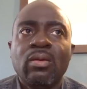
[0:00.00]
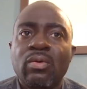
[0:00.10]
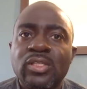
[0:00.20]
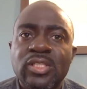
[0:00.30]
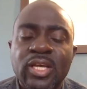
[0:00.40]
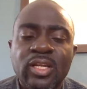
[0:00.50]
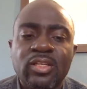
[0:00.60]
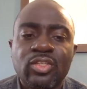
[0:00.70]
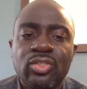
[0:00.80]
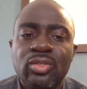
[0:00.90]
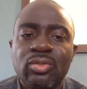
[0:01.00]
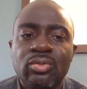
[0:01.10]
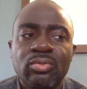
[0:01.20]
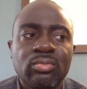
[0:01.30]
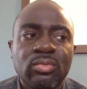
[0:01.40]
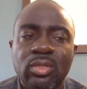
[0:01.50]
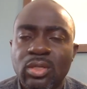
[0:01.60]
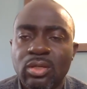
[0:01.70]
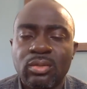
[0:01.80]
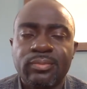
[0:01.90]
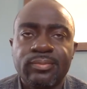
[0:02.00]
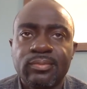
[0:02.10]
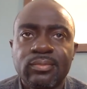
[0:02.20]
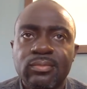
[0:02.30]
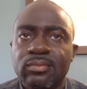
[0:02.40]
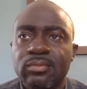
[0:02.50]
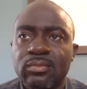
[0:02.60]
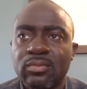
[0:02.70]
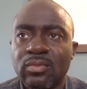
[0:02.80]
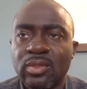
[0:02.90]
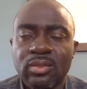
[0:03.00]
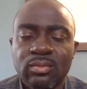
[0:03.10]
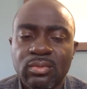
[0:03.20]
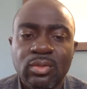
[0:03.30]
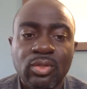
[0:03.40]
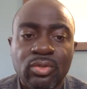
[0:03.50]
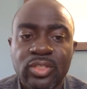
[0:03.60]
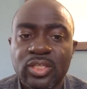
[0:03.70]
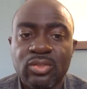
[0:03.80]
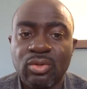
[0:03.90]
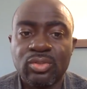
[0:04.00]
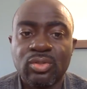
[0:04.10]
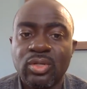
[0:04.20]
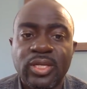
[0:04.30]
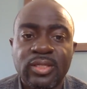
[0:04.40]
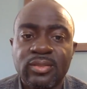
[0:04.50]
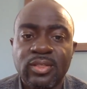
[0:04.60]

was not an issue, you know you could just go solar.